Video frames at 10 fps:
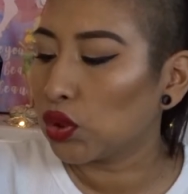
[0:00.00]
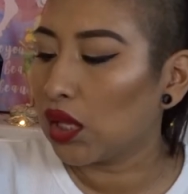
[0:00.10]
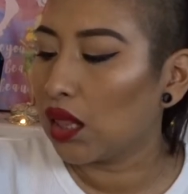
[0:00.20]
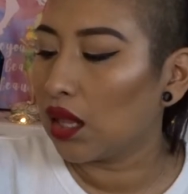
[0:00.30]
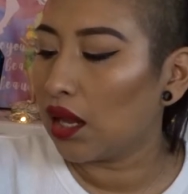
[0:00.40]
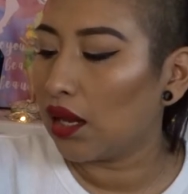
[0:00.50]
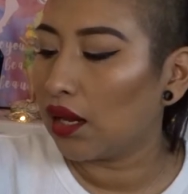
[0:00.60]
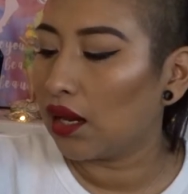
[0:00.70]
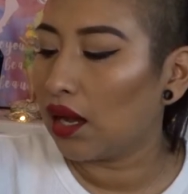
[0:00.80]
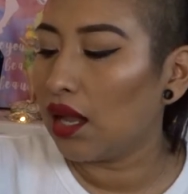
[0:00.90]

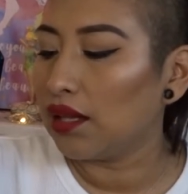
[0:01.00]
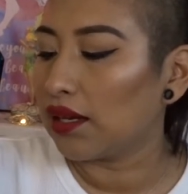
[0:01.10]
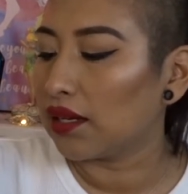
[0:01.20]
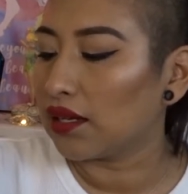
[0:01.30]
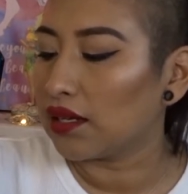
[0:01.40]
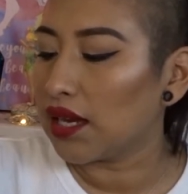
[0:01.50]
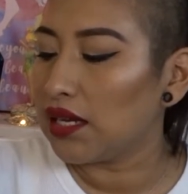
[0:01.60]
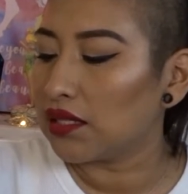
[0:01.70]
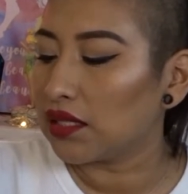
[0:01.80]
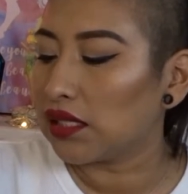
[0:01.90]
Glycolic
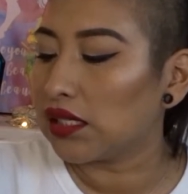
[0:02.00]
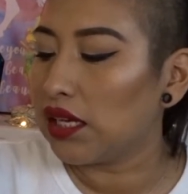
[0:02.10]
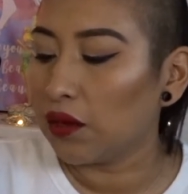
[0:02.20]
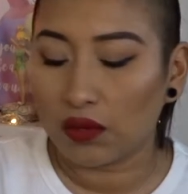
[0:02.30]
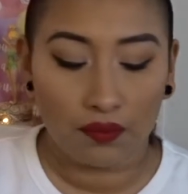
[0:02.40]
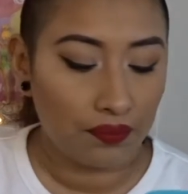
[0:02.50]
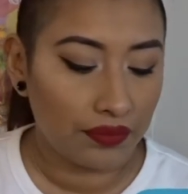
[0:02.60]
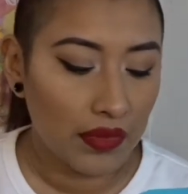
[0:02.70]
Night Serum.